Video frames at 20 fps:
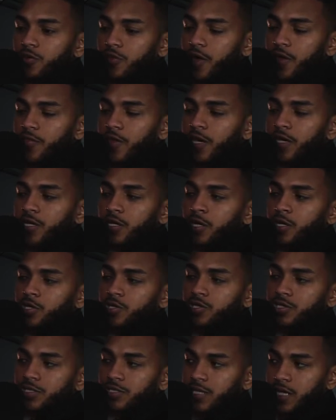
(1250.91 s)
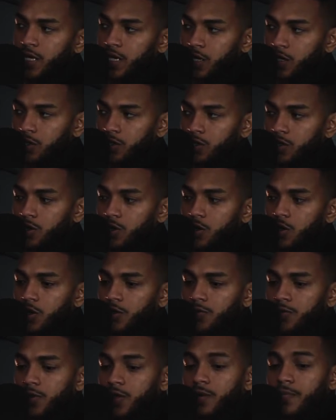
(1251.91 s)
that they can understand
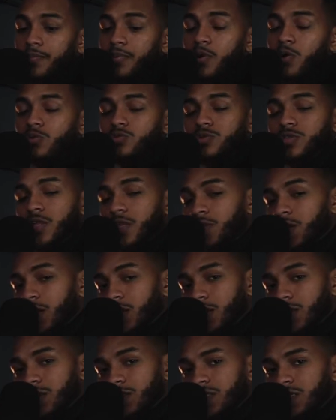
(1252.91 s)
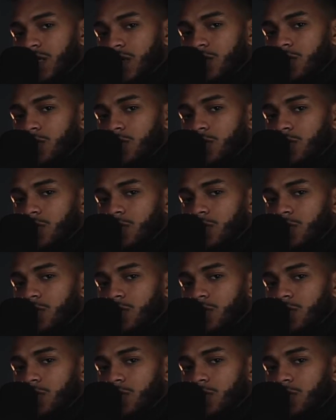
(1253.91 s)
the approach that they need to take,